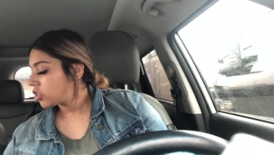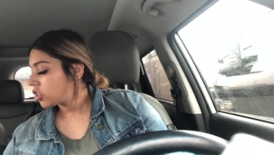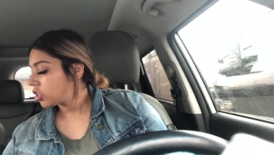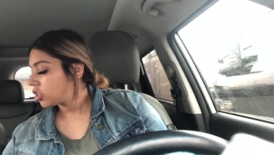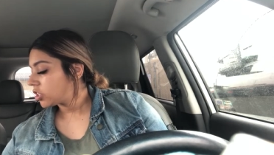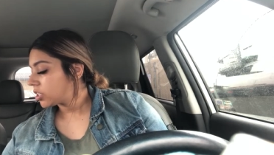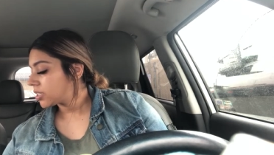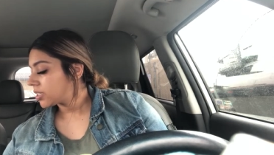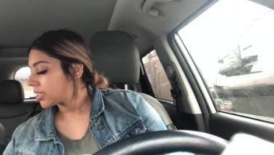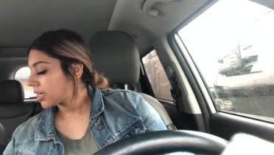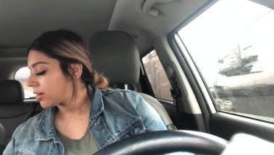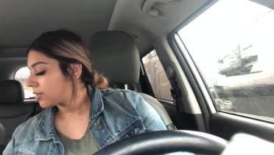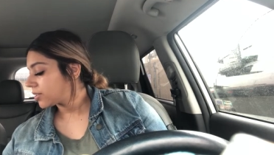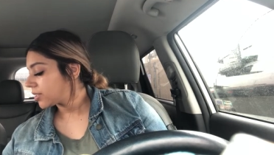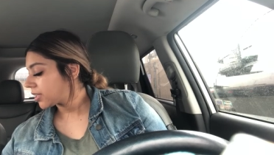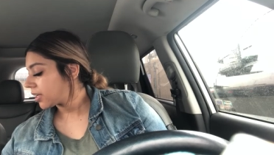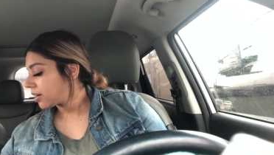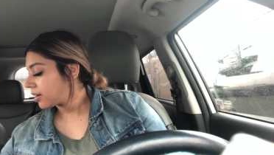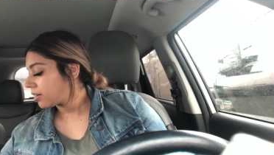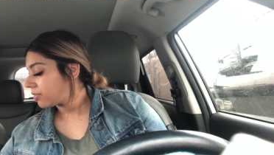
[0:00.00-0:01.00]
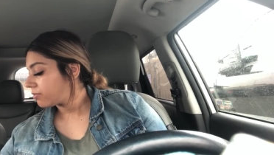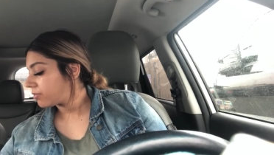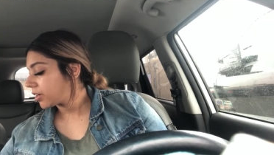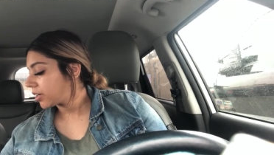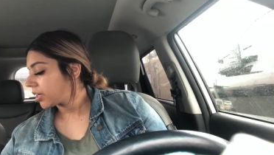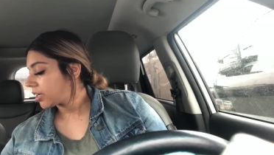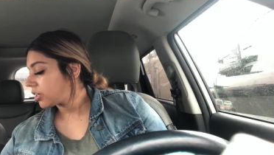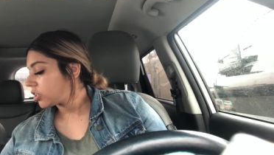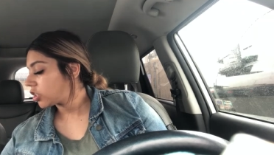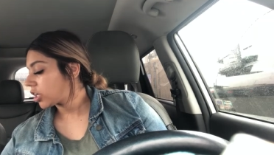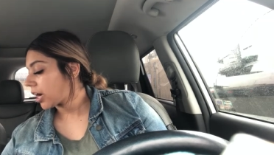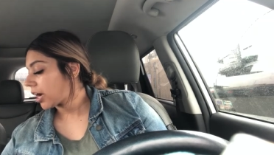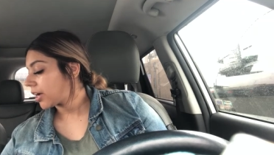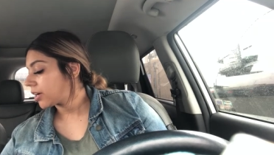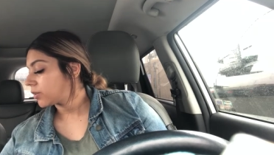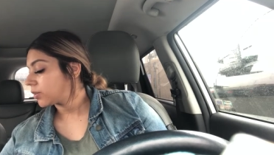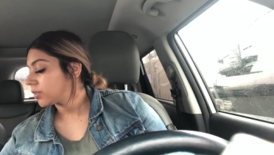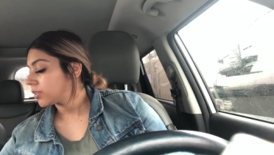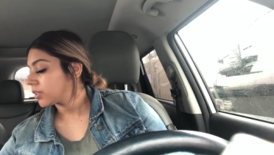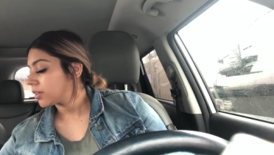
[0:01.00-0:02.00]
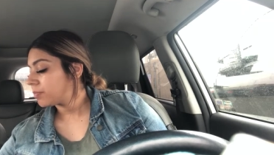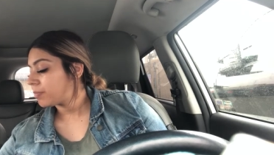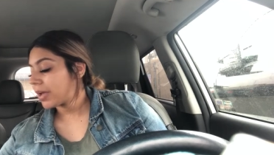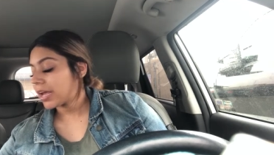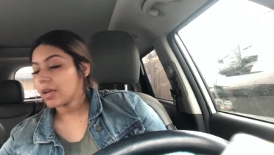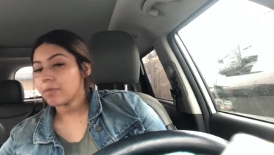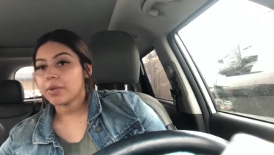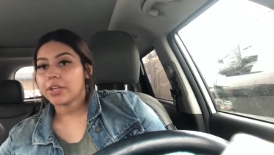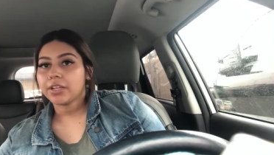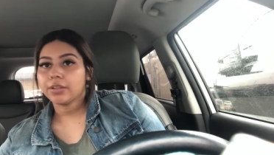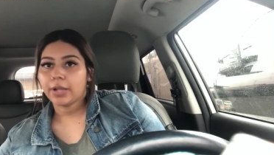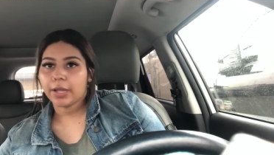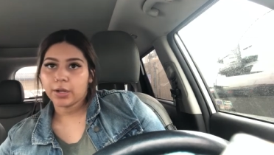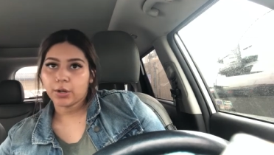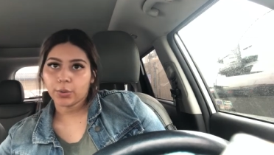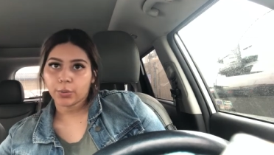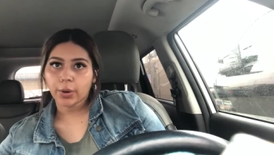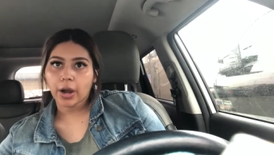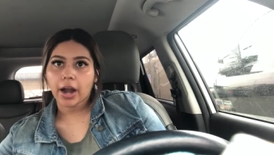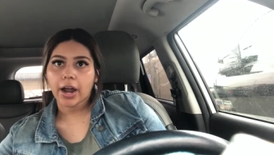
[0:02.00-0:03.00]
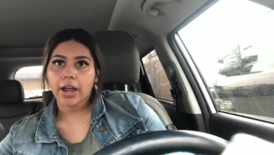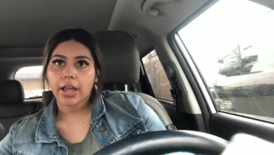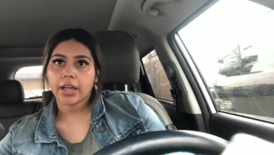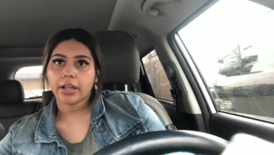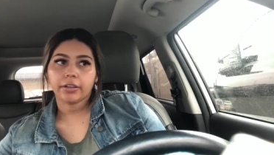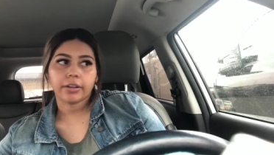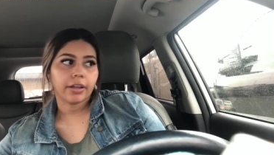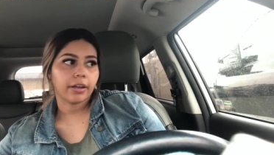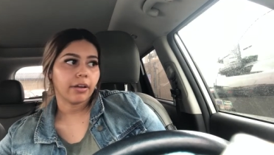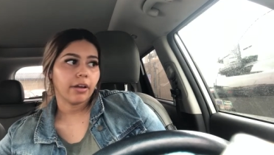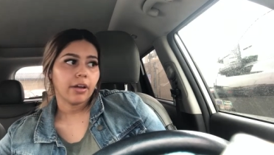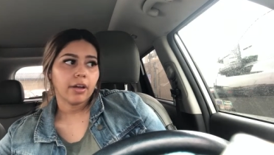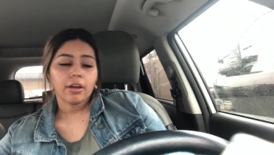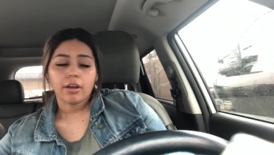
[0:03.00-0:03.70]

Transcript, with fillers: she just sounds like a fucking child a baby like crying like